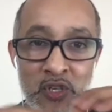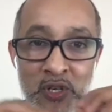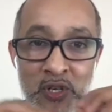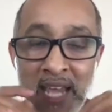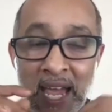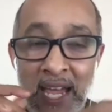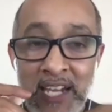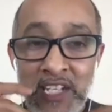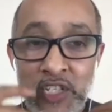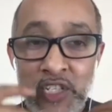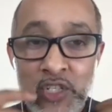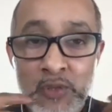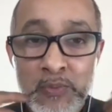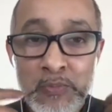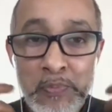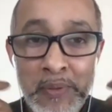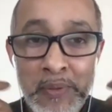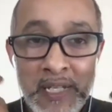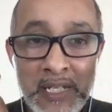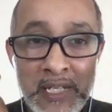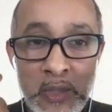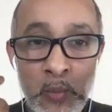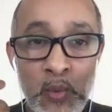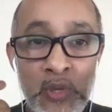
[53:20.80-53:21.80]
can you
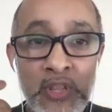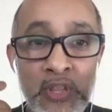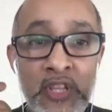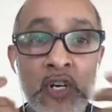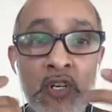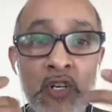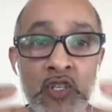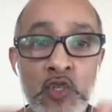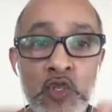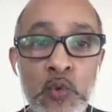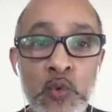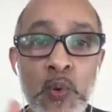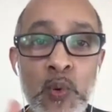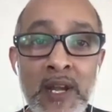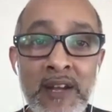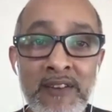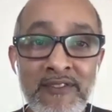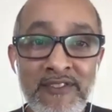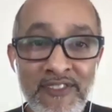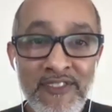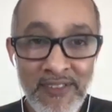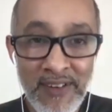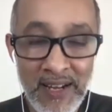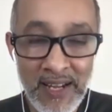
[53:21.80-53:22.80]
be with your twin
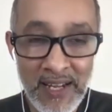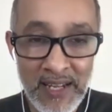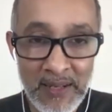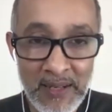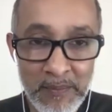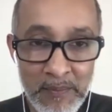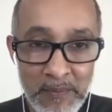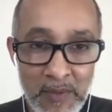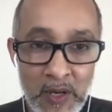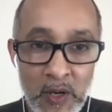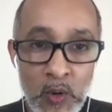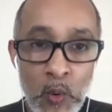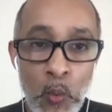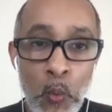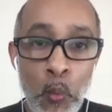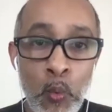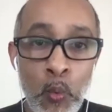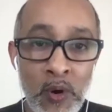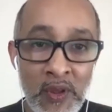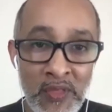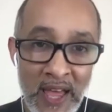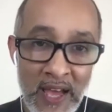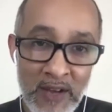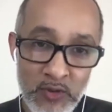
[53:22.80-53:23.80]
flame
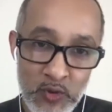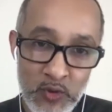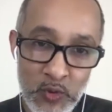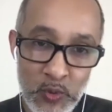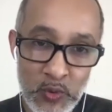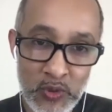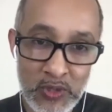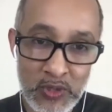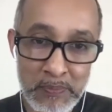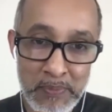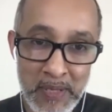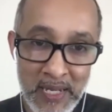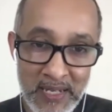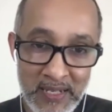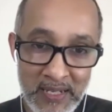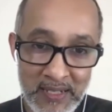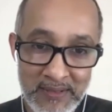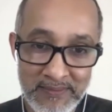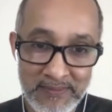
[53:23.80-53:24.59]
without all the pain?